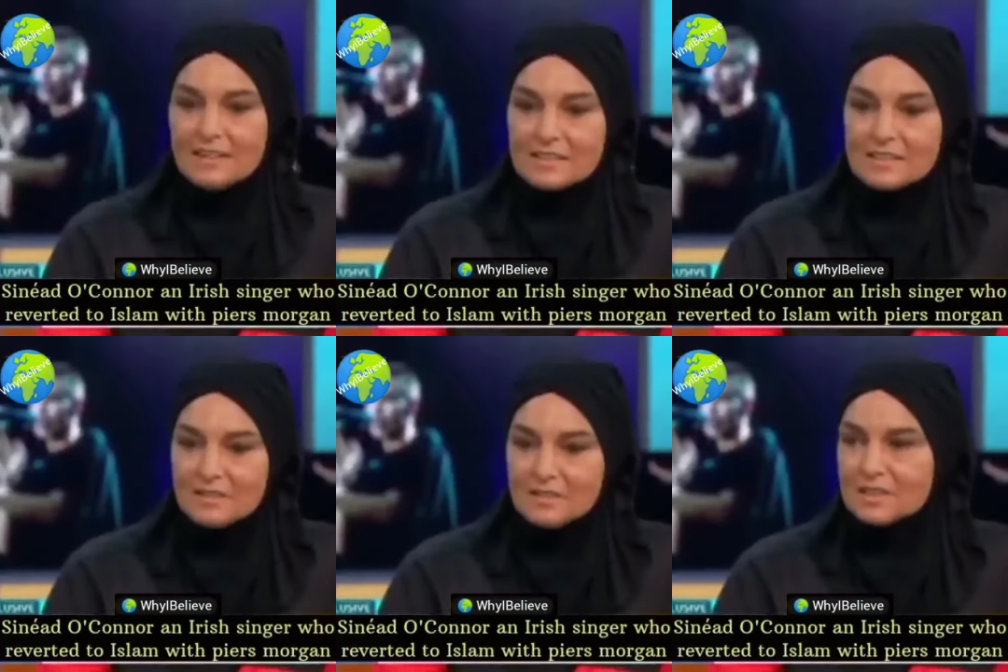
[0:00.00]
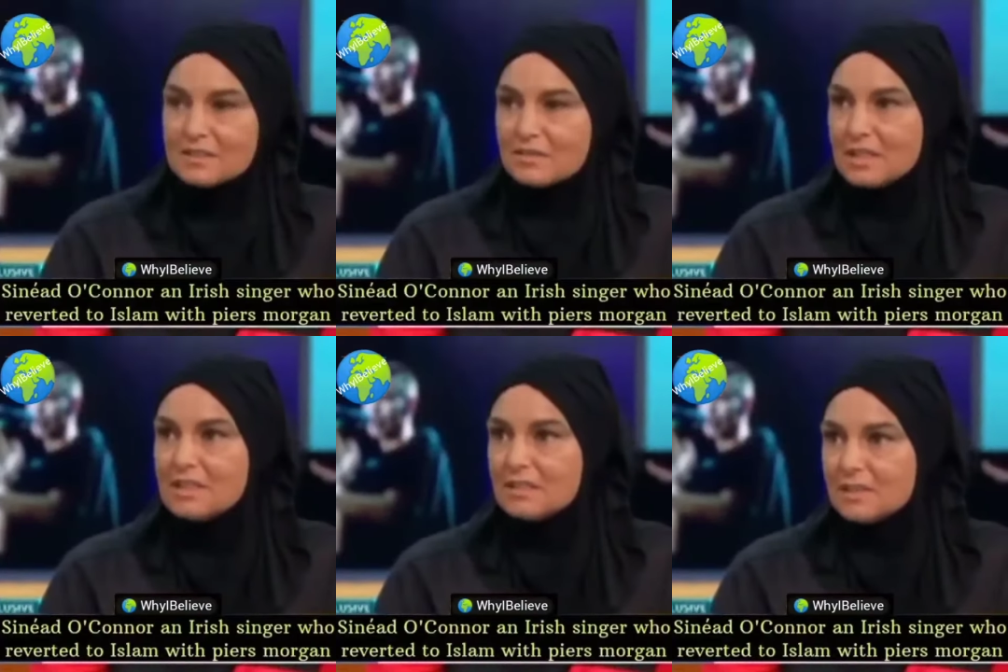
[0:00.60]
And it's lovely, it's
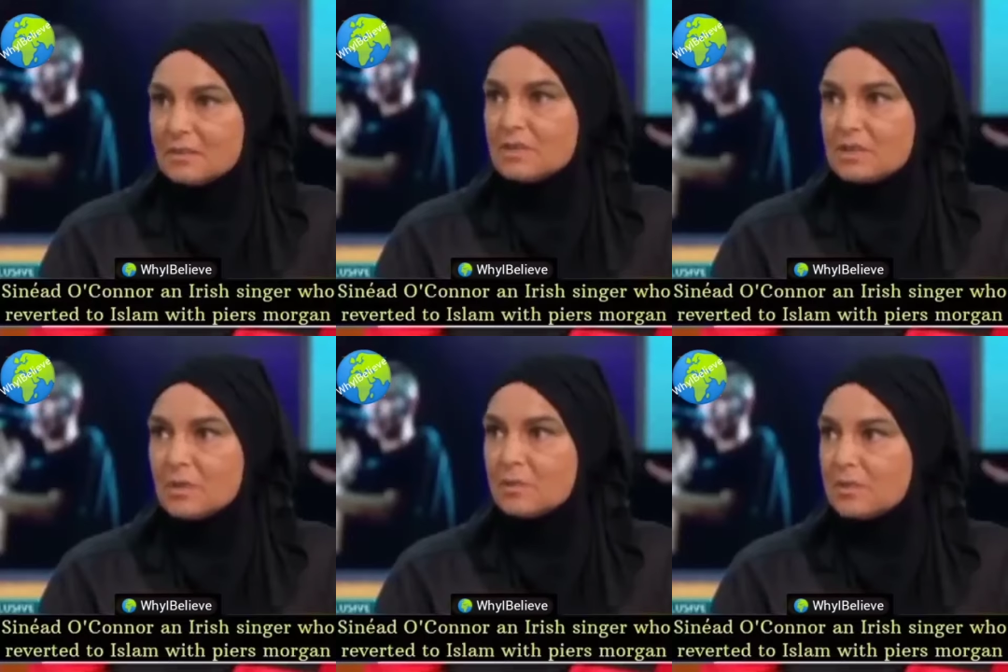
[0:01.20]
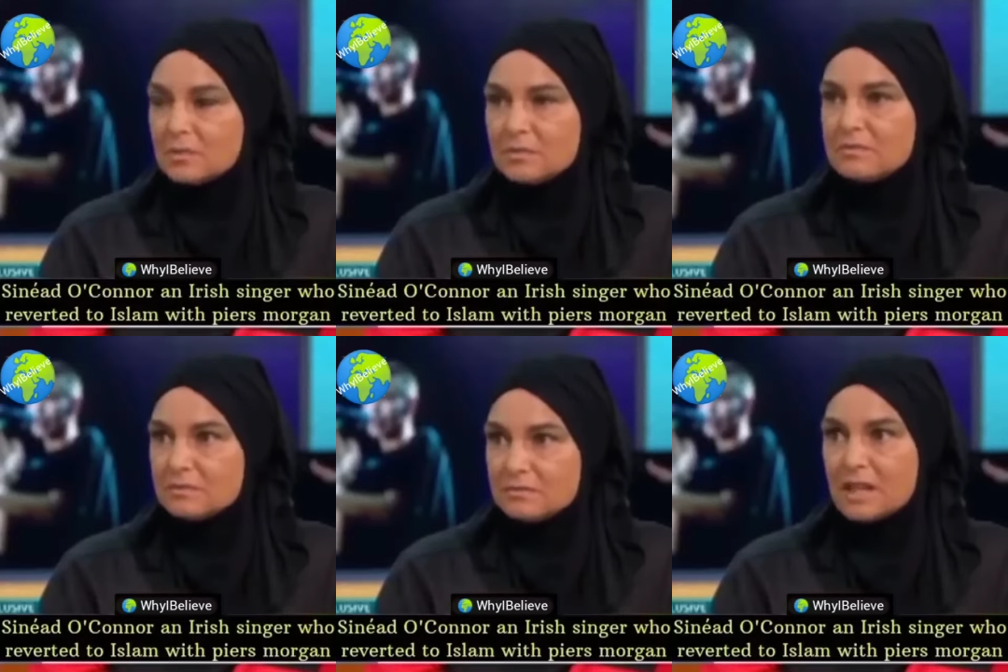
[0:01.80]
really lovely. Muslim people are
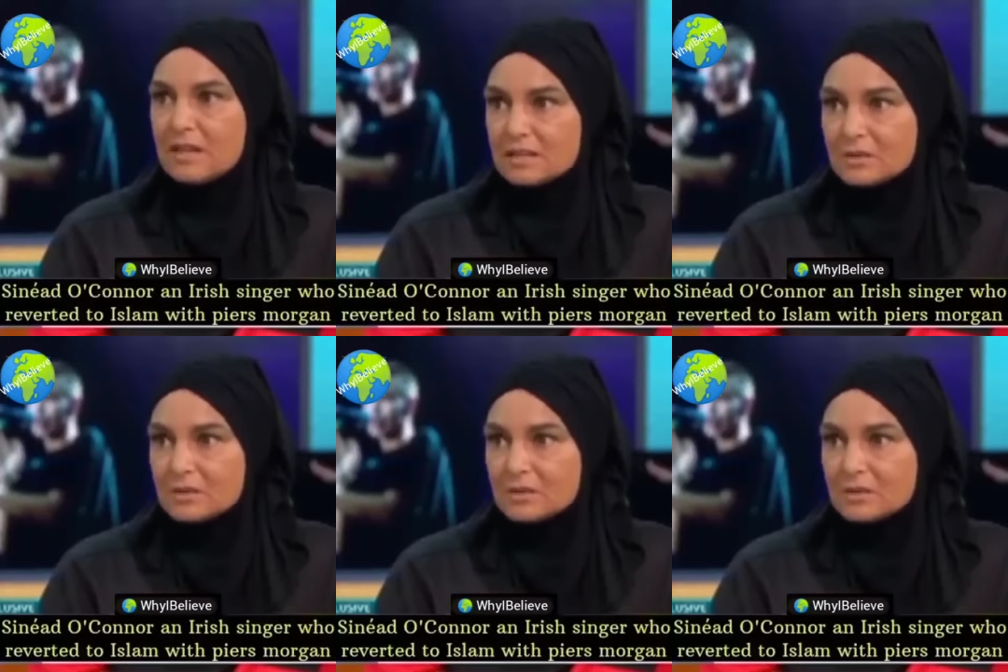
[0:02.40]
very sweet.